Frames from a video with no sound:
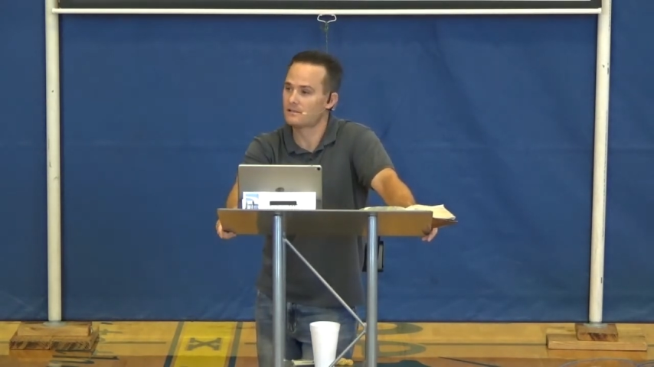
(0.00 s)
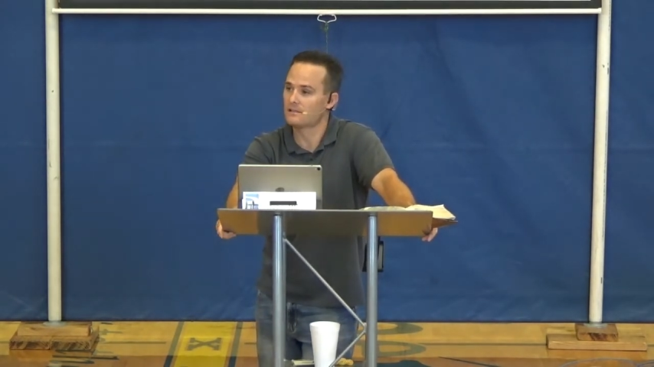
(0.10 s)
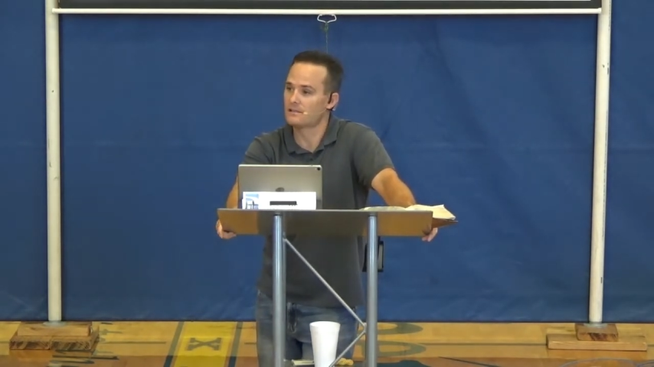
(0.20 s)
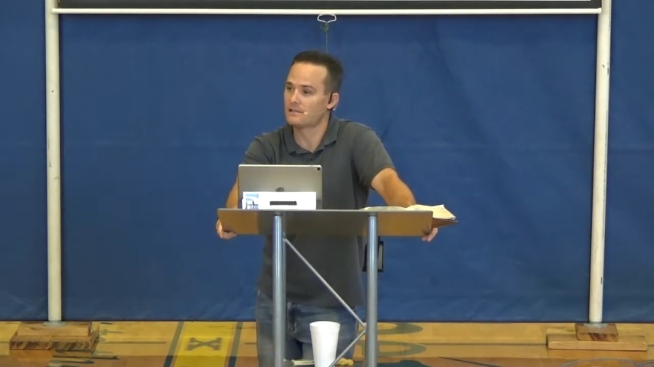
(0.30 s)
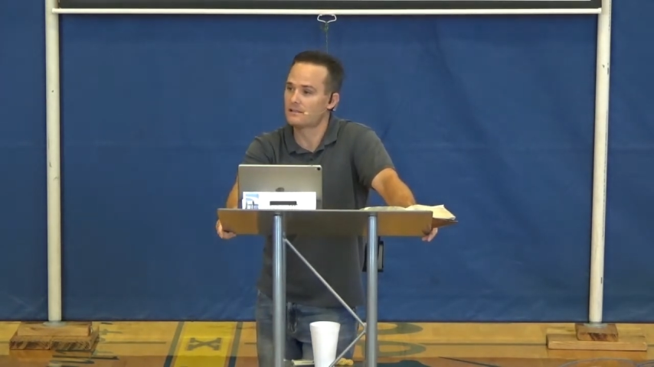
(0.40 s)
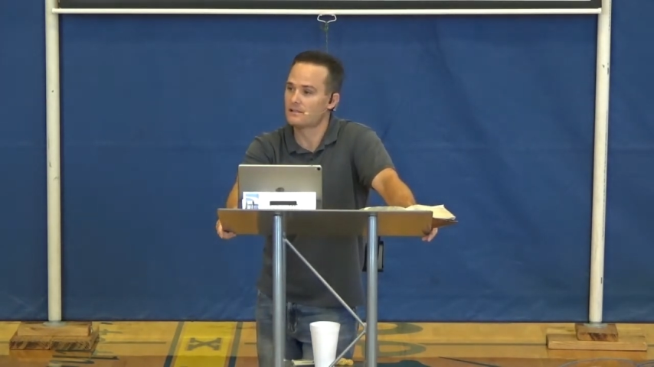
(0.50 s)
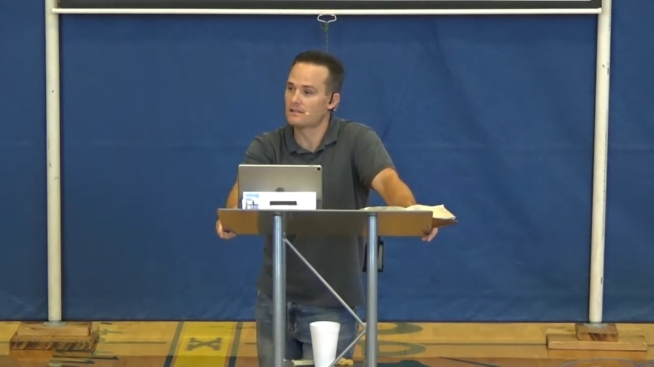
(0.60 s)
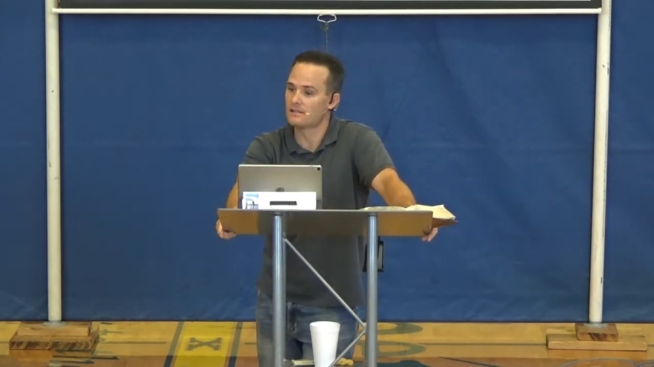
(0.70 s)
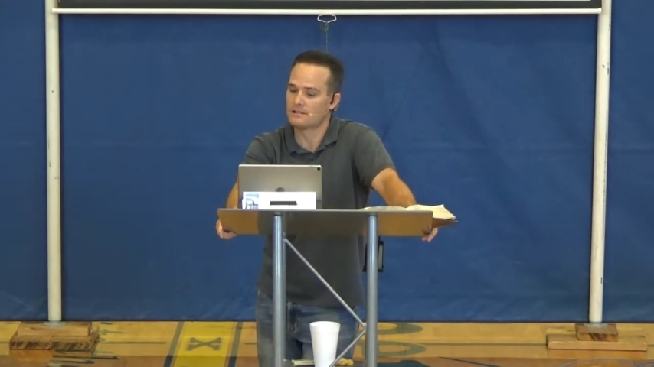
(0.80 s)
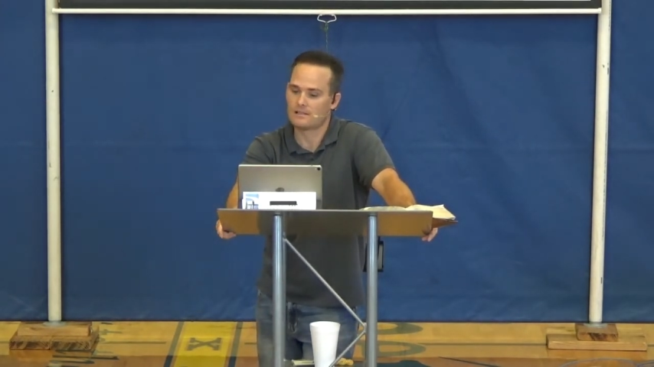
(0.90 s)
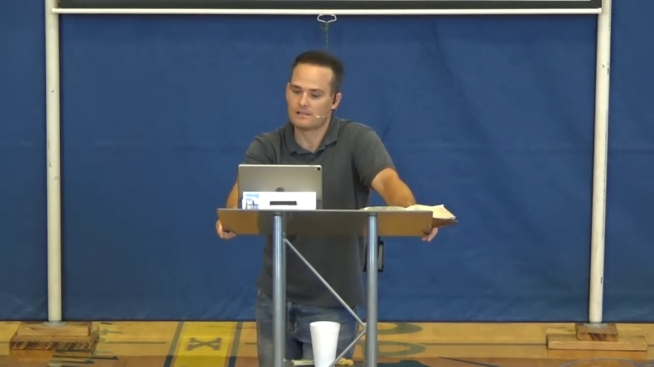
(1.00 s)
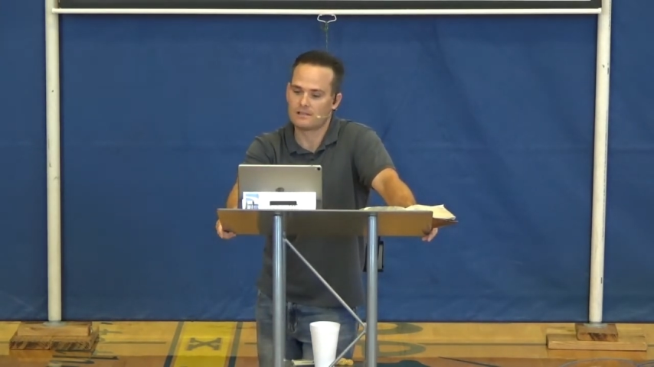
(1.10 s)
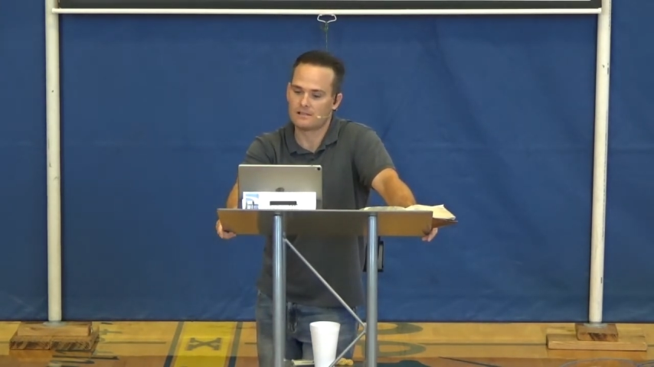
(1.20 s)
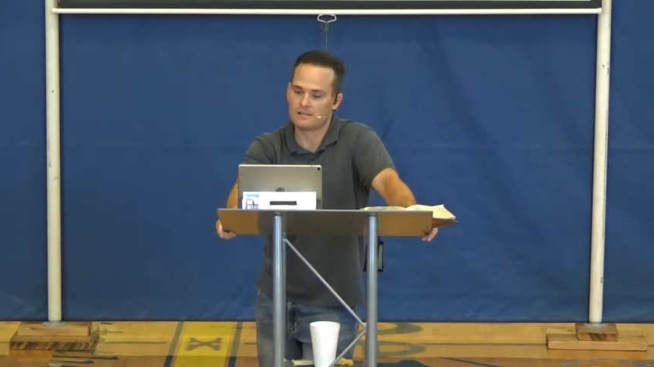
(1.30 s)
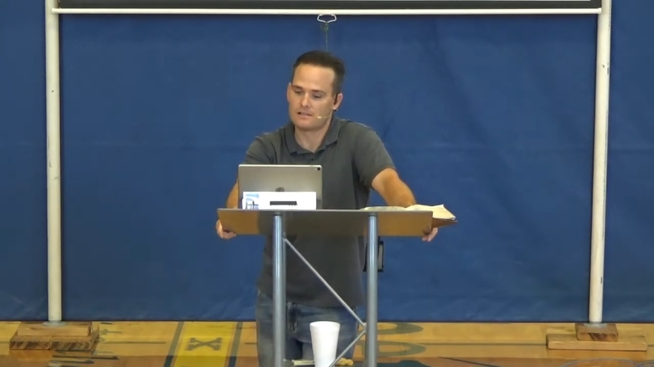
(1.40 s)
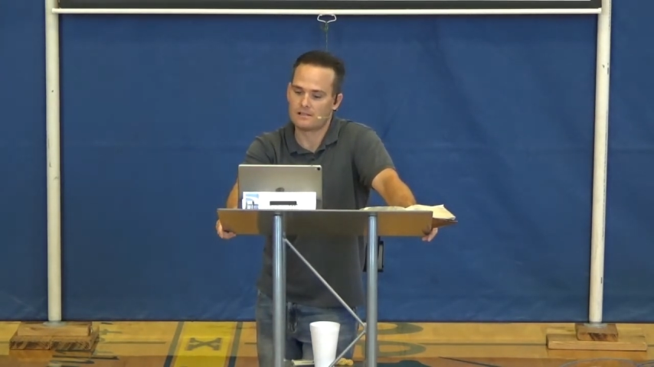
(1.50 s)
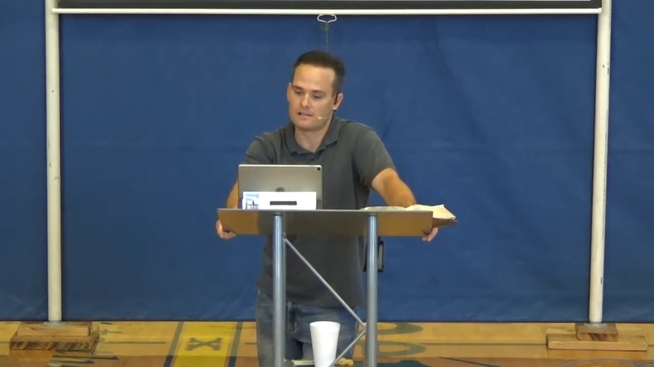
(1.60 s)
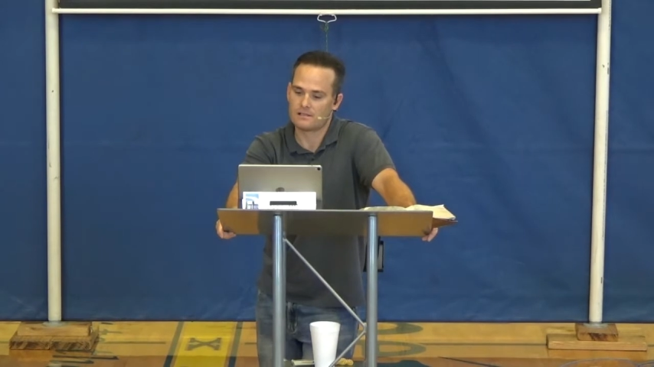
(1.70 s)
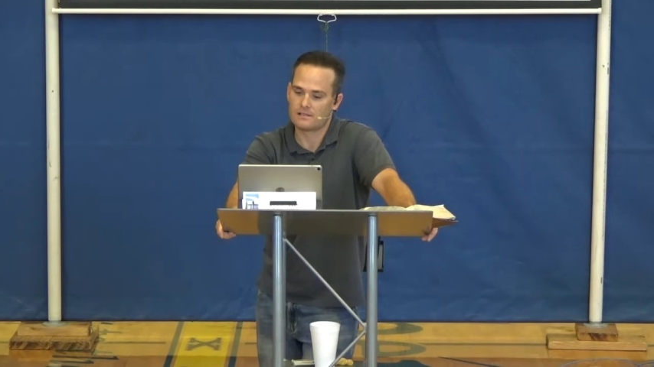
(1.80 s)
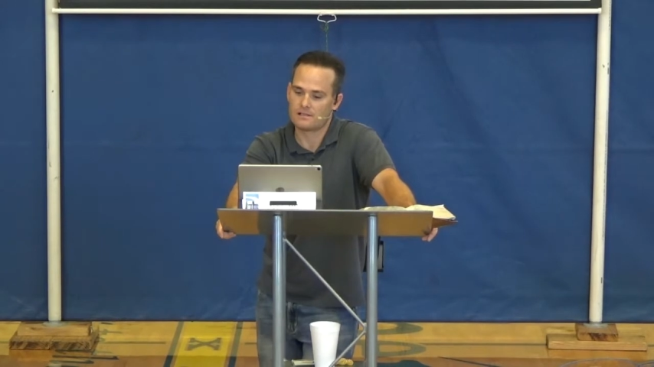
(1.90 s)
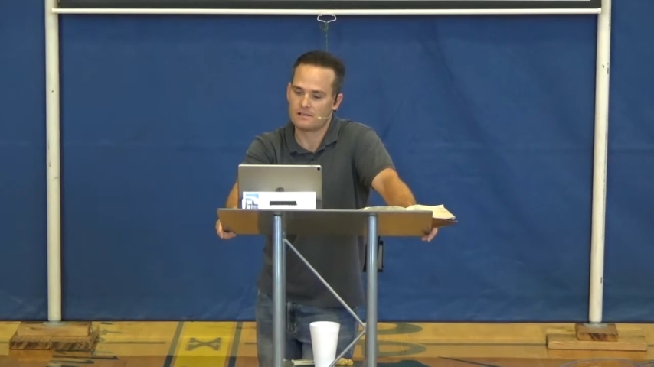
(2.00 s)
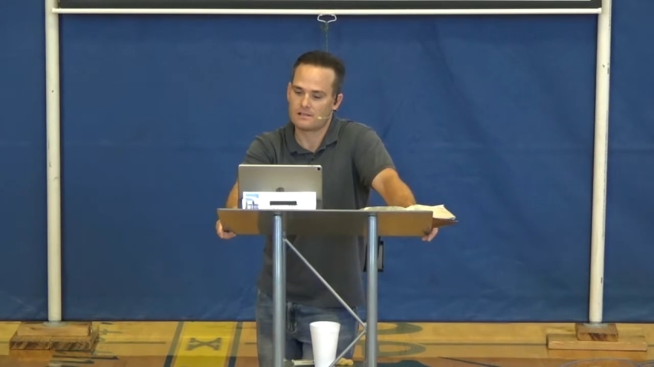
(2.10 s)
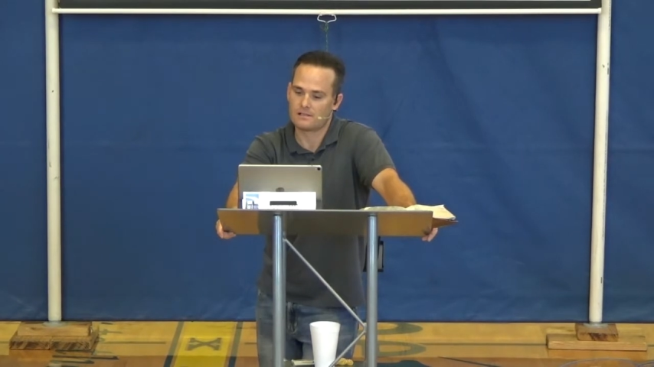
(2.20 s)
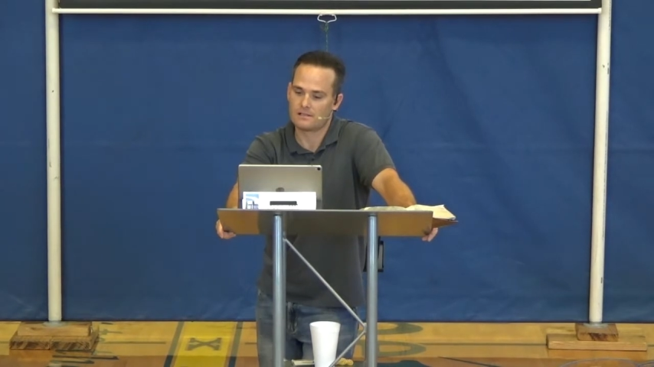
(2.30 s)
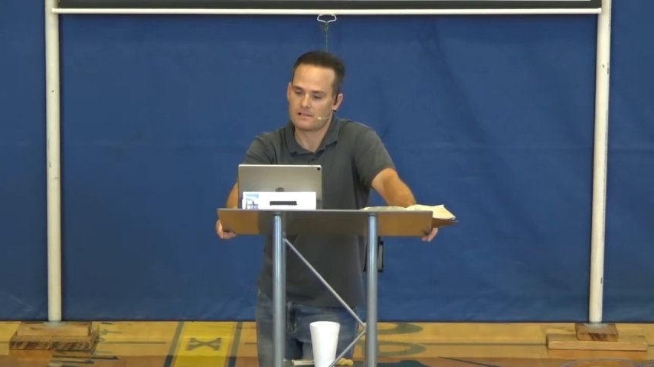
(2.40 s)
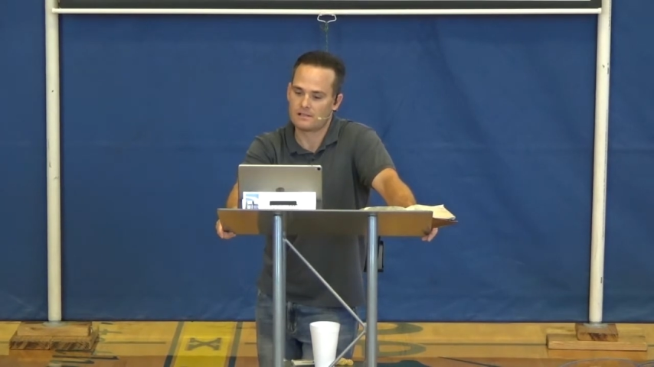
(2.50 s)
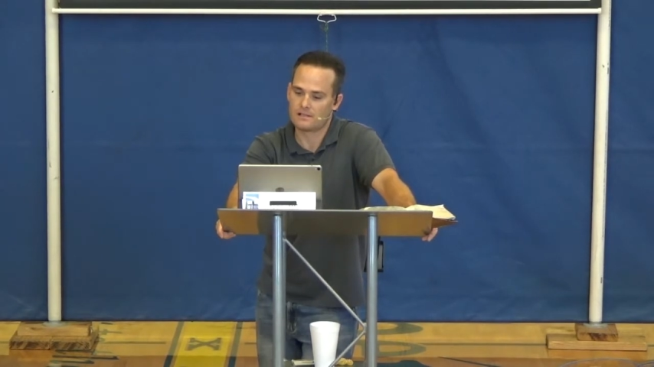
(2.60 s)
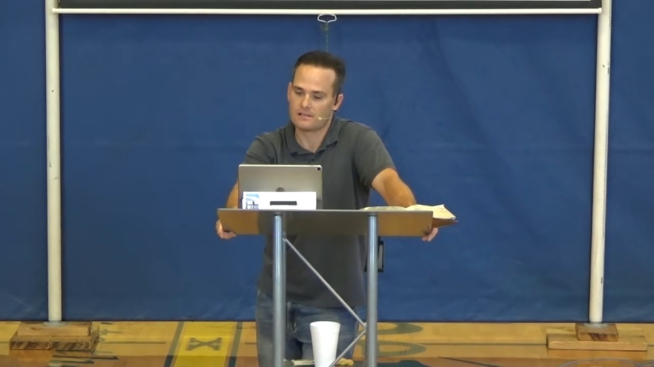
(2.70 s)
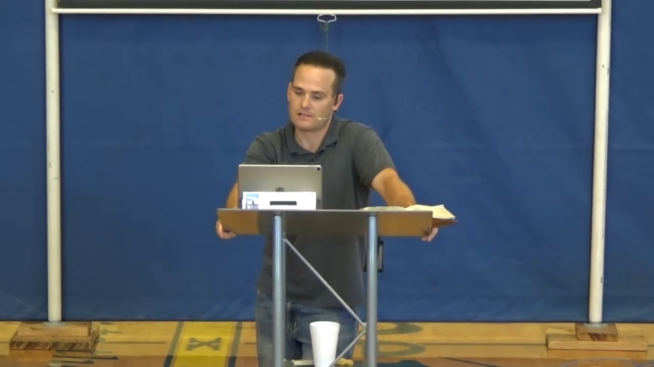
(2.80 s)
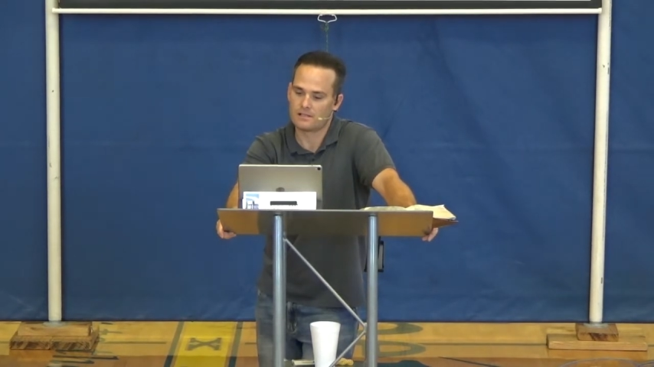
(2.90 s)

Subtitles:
[no speech]